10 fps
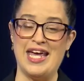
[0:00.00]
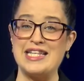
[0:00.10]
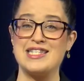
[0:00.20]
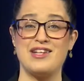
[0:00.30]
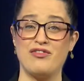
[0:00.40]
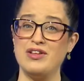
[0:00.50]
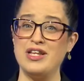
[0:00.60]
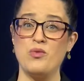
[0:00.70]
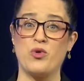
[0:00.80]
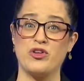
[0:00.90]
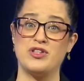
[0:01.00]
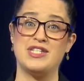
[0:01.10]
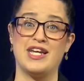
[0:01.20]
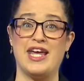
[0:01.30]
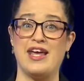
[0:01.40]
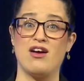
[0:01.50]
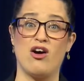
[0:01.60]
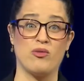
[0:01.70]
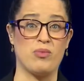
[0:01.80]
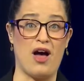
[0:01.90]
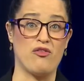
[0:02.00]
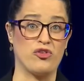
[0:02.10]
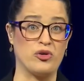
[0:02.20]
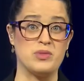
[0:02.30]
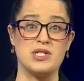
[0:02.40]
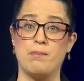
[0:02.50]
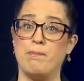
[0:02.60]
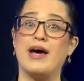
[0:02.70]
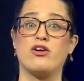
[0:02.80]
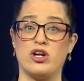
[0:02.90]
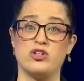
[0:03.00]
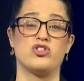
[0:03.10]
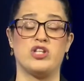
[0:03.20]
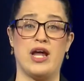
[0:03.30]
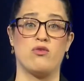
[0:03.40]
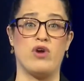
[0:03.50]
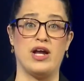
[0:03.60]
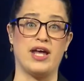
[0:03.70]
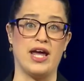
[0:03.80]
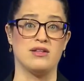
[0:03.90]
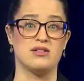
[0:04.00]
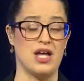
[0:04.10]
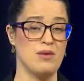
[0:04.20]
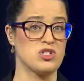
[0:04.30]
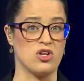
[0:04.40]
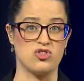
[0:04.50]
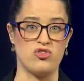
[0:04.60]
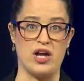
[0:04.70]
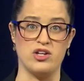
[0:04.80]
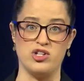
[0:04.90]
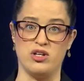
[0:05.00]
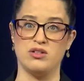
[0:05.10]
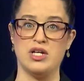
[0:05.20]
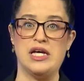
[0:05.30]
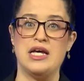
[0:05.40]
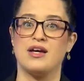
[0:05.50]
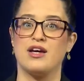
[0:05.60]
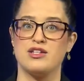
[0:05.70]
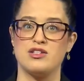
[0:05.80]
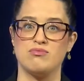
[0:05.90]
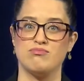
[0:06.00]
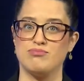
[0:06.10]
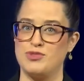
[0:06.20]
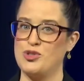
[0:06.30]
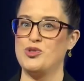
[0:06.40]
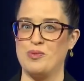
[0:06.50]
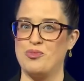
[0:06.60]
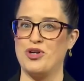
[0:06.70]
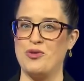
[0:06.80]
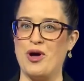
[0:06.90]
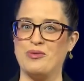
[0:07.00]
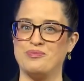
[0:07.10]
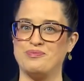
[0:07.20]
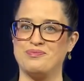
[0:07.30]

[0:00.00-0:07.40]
It's definitely worth digging on the platform to better understand Redken's Amazon strategy, because they're doing pretty well.